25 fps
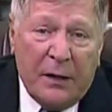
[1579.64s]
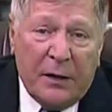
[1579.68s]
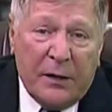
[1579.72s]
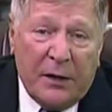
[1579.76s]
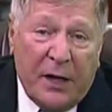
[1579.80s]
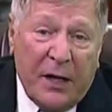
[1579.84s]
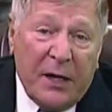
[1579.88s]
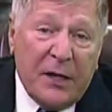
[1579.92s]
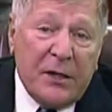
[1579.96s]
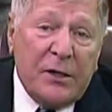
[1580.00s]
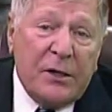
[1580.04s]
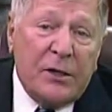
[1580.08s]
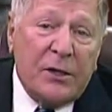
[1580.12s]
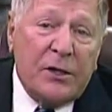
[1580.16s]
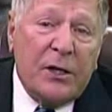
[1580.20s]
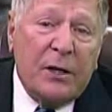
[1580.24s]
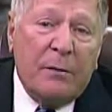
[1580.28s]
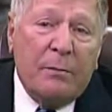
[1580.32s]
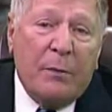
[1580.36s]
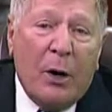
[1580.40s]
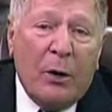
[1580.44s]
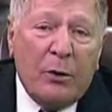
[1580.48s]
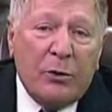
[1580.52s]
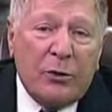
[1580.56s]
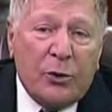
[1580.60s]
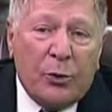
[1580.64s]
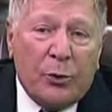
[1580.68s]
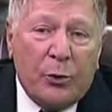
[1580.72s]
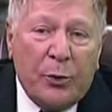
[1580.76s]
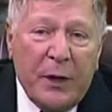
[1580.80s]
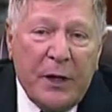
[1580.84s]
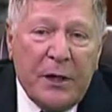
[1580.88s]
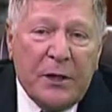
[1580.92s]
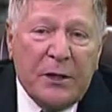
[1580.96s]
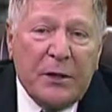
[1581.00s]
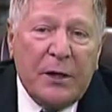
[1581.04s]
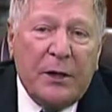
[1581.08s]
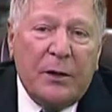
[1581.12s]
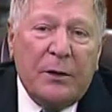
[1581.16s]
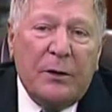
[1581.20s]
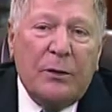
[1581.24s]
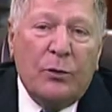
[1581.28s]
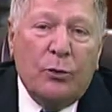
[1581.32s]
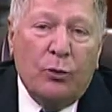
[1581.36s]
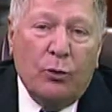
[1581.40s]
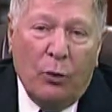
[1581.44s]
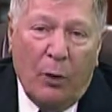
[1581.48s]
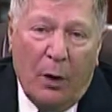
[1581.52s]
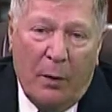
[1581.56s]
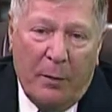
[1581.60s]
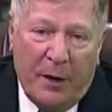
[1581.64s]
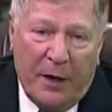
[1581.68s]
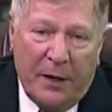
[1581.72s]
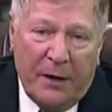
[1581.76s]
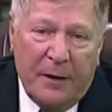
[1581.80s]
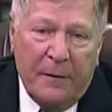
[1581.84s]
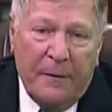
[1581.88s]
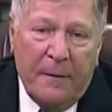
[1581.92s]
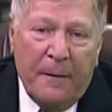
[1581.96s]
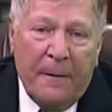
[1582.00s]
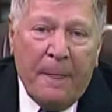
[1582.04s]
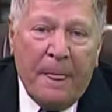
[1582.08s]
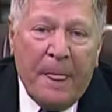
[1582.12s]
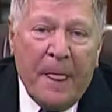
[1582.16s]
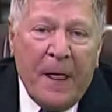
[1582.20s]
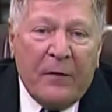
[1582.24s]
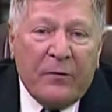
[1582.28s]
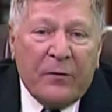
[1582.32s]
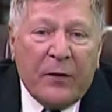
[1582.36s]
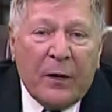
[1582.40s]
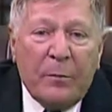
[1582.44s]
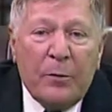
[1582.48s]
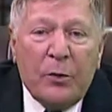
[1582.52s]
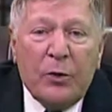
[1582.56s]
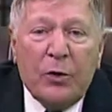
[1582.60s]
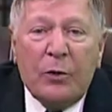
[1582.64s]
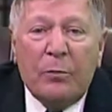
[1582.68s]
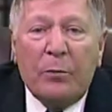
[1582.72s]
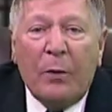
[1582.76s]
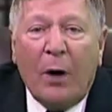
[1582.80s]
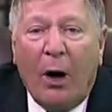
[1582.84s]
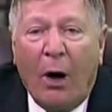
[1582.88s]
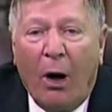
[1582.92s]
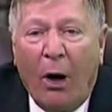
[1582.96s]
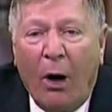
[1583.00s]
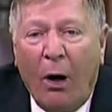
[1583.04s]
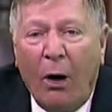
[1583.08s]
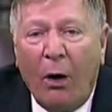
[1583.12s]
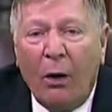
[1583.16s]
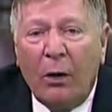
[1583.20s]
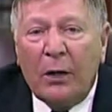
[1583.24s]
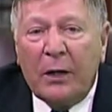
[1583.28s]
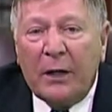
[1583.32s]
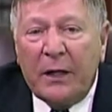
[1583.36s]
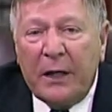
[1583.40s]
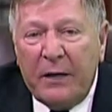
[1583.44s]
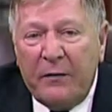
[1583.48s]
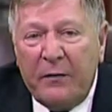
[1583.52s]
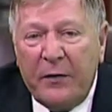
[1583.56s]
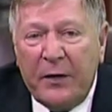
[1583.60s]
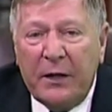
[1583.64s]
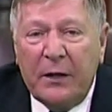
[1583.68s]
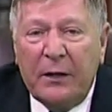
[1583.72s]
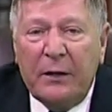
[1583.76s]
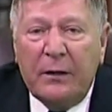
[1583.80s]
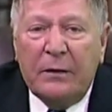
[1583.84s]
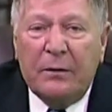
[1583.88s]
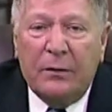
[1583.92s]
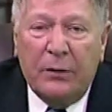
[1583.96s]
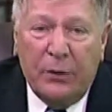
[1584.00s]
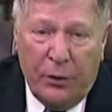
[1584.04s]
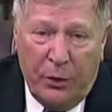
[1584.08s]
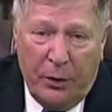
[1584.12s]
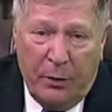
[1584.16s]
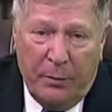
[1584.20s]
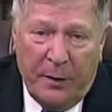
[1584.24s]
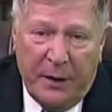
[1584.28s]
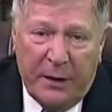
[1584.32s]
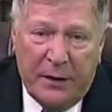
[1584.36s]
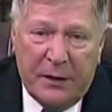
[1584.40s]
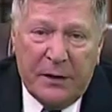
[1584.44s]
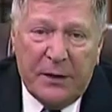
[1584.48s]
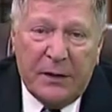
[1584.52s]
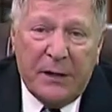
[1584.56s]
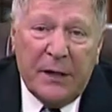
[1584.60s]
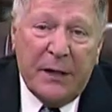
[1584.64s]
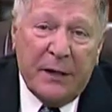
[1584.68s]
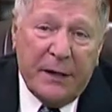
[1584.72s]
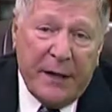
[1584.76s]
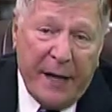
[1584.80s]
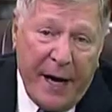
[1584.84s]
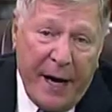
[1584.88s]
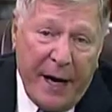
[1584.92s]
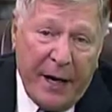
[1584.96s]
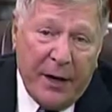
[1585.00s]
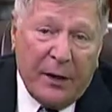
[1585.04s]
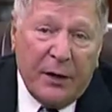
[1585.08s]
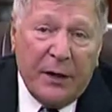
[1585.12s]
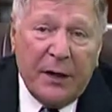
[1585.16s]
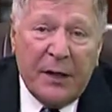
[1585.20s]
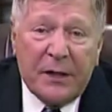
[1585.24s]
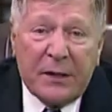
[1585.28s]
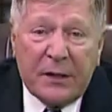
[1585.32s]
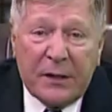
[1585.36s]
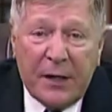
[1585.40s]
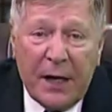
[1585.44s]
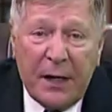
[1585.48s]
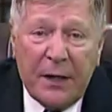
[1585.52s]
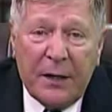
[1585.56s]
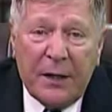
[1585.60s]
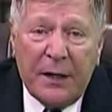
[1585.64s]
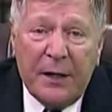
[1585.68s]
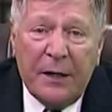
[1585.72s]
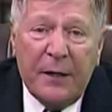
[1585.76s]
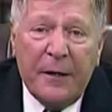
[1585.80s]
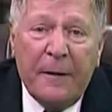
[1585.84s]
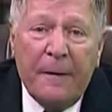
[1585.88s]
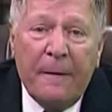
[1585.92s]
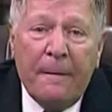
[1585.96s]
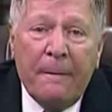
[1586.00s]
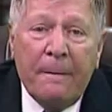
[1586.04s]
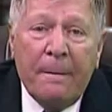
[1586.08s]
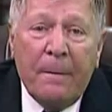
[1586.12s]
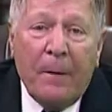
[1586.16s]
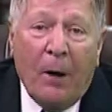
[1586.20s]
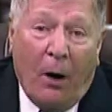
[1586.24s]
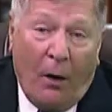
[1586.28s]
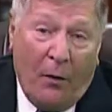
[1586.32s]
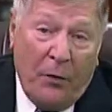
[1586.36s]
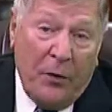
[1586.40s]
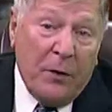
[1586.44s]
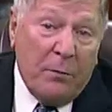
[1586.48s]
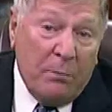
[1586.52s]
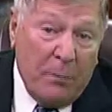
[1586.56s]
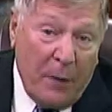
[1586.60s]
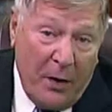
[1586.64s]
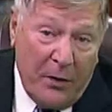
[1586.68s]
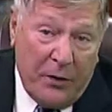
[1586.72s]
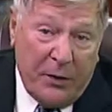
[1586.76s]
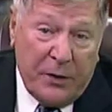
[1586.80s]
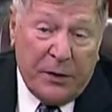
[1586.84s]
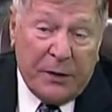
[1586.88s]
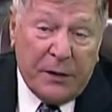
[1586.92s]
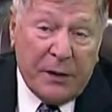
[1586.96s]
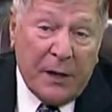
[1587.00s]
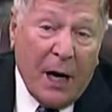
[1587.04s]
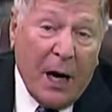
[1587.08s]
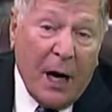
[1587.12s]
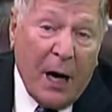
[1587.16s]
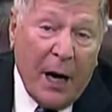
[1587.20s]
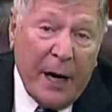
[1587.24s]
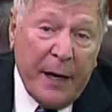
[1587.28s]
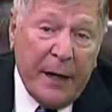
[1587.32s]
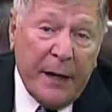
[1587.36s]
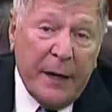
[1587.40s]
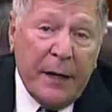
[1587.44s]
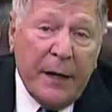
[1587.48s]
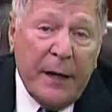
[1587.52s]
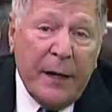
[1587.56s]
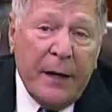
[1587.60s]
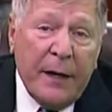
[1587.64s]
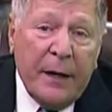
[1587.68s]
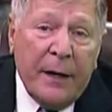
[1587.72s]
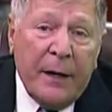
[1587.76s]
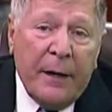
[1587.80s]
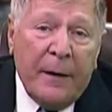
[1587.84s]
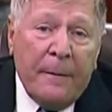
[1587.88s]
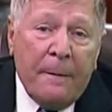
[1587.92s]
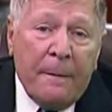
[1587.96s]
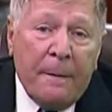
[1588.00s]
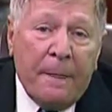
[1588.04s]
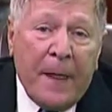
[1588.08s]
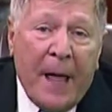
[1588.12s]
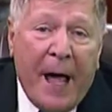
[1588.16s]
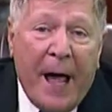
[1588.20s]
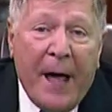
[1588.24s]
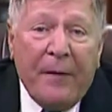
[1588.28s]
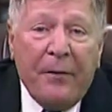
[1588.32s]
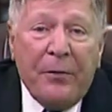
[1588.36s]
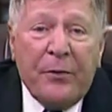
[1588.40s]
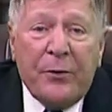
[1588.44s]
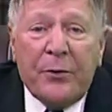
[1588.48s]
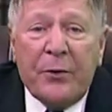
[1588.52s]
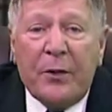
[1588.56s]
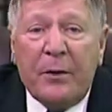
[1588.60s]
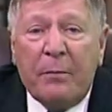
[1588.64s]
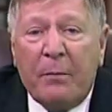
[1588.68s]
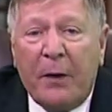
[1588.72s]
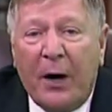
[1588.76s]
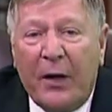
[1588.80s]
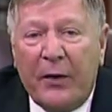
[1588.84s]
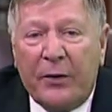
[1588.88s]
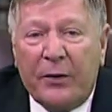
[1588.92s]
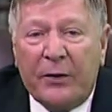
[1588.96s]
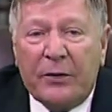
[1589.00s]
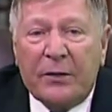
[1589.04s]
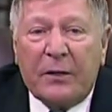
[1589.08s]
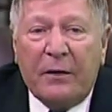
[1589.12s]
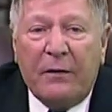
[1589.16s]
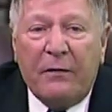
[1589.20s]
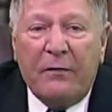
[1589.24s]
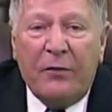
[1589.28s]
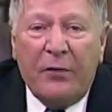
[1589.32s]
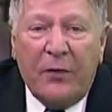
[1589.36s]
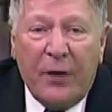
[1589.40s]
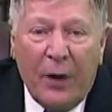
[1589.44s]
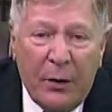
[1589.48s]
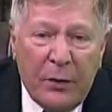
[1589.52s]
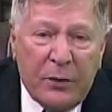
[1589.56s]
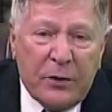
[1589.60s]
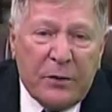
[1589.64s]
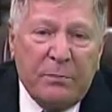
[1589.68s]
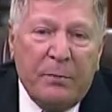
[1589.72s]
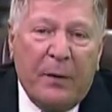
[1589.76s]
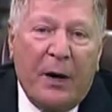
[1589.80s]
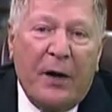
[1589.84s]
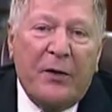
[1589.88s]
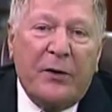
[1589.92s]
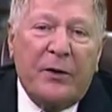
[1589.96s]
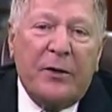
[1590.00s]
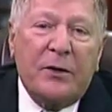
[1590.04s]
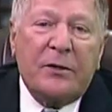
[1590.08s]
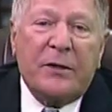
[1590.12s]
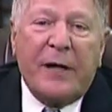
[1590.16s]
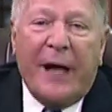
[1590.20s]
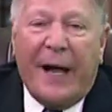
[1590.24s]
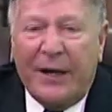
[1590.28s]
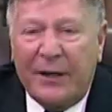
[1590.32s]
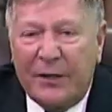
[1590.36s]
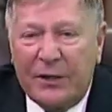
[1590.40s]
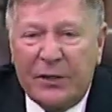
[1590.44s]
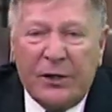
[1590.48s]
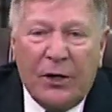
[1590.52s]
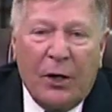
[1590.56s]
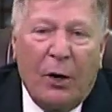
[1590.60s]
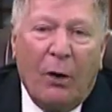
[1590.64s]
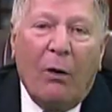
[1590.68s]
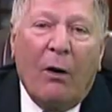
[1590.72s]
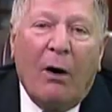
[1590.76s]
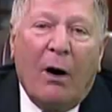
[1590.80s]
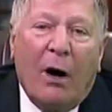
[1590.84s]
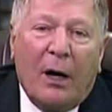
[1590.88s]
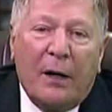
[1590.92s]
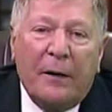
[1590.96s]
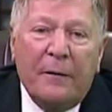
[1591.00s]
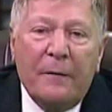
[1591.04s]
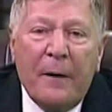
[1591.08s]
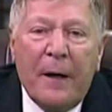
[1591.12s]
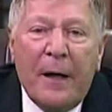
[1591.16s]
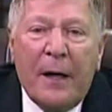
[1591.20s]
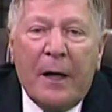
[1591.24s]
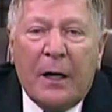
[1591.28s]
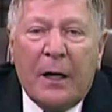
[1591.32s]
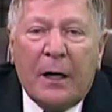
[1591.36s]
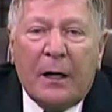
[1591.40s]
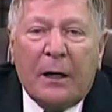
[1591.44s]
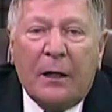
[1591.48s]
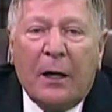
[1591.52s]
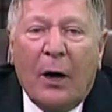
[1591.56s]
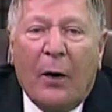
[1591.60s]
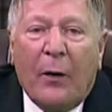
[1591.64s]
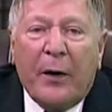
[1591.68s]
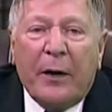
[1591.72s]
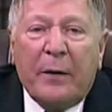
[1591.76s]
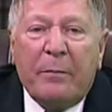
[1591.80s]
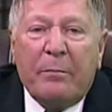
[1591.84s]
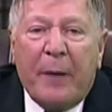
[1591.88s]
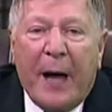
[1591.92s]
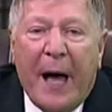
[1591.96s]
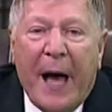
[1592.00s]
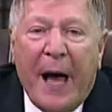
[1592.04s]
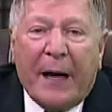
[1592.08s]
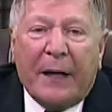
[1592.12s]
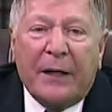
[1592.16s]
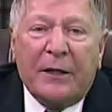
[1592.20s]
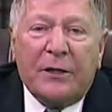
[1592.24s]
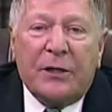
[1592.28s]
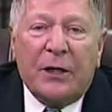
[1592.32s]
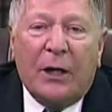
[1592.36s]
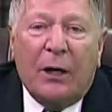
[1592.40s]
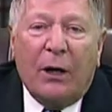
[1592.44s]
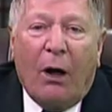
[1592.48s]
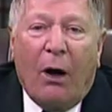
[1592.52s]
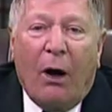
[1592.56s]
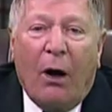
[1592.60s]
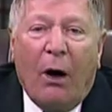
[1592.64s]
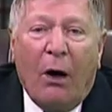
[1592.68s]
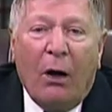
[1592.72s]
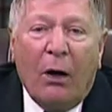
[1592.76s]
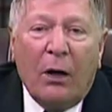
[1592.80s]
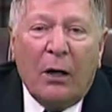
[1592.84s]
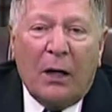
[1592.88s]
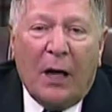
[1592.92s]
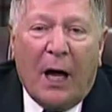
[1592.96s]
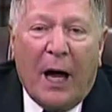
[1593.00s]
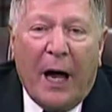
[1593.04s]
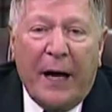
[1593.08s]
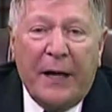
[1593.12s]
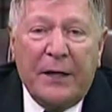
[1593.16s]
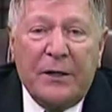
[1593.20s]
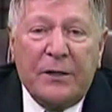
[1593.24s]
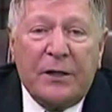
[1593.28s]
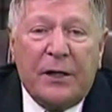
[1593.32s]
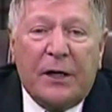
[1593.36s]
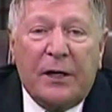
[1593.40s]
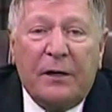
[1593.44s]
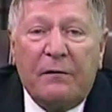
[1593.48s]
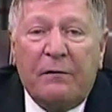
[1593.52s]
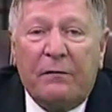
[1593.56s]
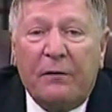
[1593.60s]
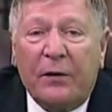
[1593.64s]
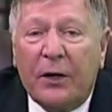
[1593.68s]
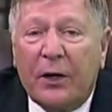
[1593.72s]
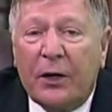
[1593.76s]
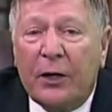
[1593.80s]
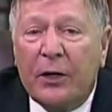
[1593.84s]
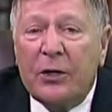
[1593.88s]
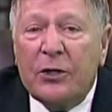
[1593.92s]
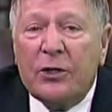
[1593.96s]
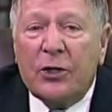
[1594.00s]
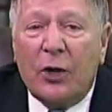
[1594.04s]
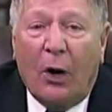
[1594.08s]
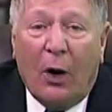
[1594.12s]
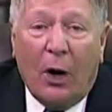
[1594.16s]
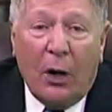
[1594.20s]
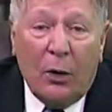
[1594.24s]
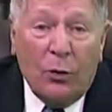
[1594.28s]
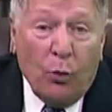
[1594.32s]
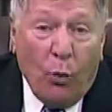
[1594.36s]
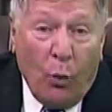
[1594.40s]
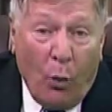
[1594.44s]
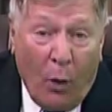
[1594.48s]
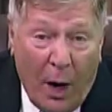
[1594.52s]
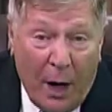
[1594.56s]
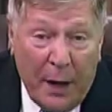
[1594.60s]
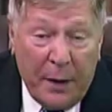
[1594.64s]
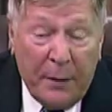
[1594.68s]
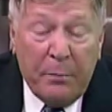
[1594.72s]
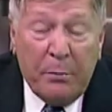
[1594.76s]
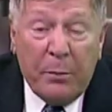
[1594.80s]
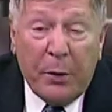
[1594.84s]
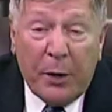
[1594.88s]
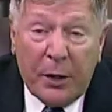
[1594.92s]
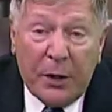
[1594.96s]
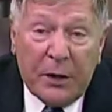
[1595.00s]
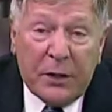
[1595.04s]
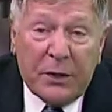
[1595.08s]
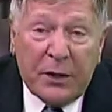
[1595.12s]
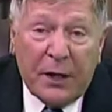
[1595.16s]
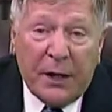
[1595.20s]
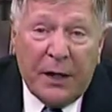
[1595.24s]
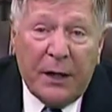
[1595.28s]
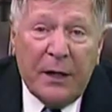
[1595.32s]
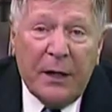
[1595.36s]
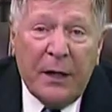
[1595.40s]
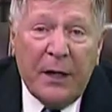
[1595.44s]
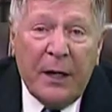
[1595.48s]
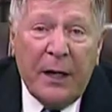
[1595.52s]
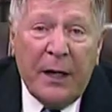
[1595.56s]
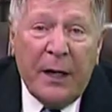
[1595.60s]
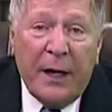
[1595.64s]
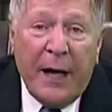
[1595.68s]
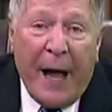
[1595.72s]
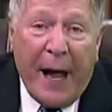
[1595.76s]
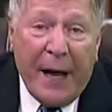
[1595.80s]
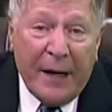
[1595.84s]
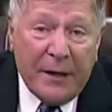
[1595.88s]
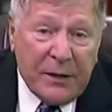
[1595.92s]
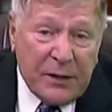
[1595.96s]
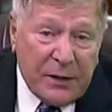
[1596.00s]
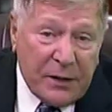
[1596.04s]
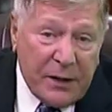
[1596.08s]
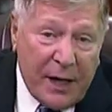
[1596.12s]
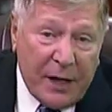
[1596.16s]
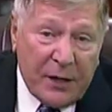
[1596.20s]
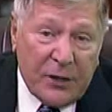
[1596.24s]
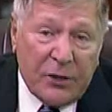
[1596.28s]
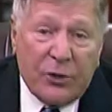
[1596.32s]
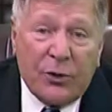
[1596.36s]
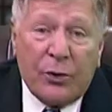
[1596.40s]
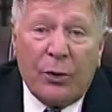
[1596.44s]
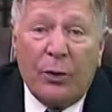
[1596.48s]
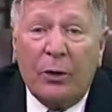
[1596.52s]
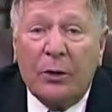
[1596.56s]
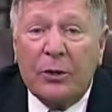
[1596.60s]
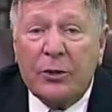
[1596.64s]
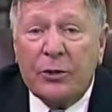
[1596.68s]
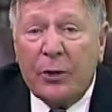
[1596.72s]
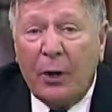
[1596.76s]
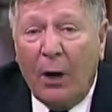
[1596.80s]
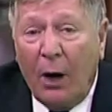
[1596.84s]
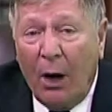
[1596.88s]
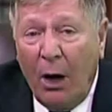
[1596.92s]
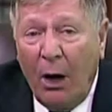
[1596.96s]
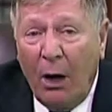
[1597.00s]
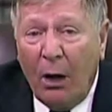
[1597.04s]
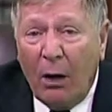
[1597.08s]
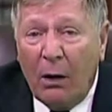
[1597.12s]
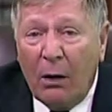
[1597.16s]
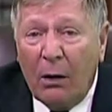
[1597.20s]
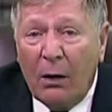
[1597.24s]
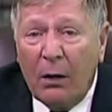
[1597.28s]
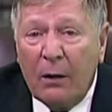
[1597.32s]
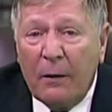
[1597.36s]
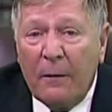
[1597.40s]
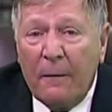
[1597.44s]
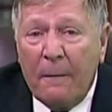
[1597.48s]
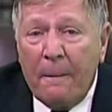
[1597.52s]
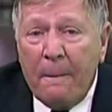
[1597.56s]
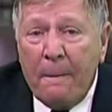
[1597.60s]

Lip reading: This is the most recent woman from whom all living humans today are descended on their mother's side, and through the mothers of those mothers, and so on, going back until all lines converge on one person, ancestral to all.